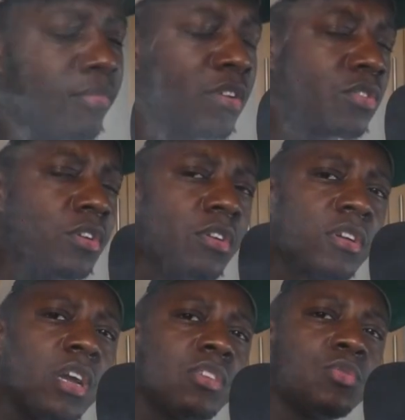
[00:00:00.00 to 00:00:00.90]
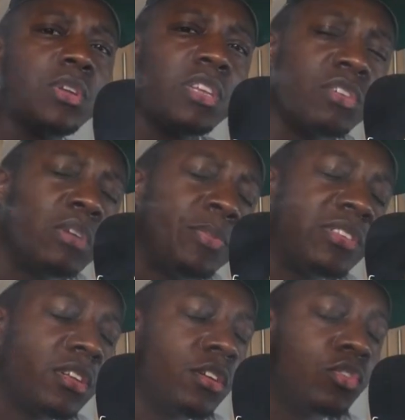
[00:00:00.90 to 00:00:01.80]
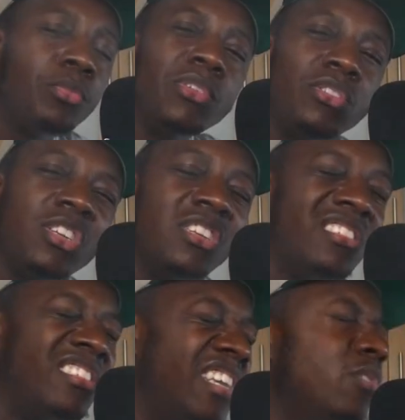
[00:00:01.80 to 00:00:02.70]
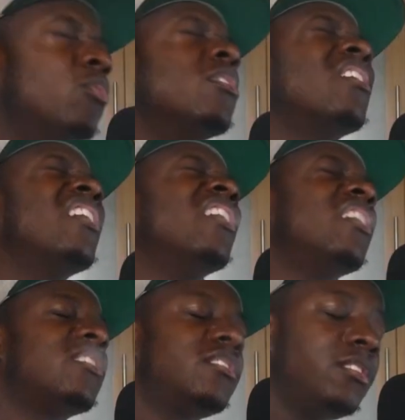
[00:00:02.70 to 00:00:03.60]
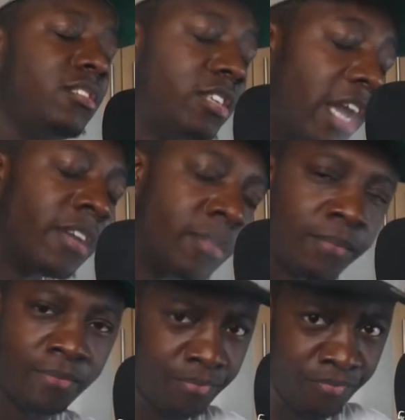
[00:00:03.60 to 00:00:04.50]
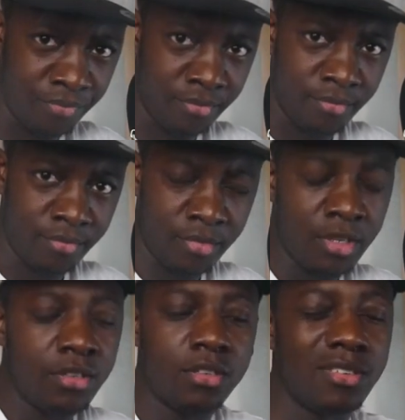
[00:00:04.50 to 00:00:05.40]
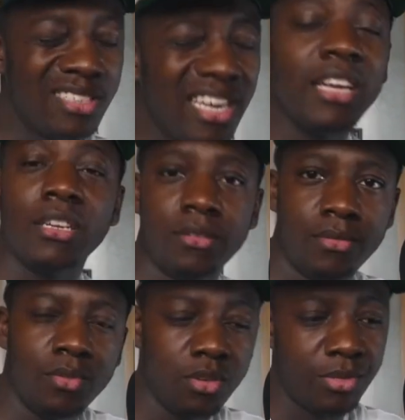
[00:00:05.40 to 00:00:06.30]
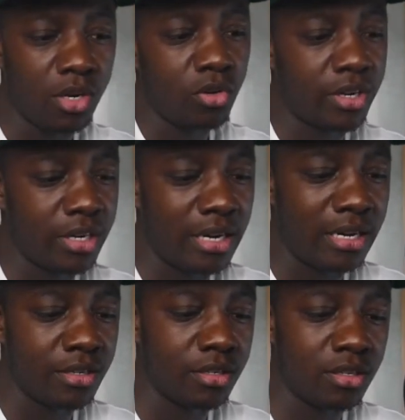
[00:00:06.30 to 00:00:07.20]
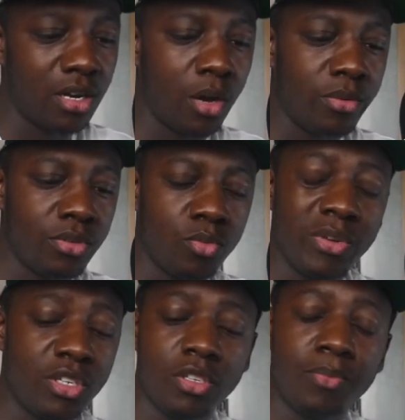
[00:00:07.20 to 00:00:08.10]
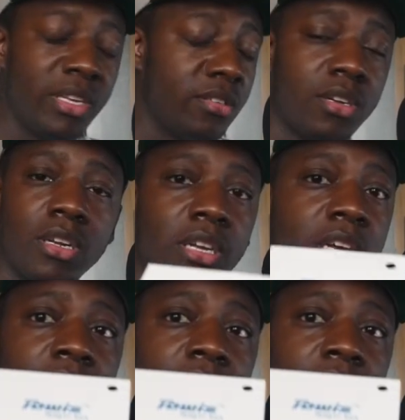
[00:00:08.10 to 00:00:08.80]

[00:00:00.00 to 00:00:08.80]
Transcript: What's going on, guys? Dwayne here, representing WGD. Well, god damn. Today, we're going to be looking at towis, which is basically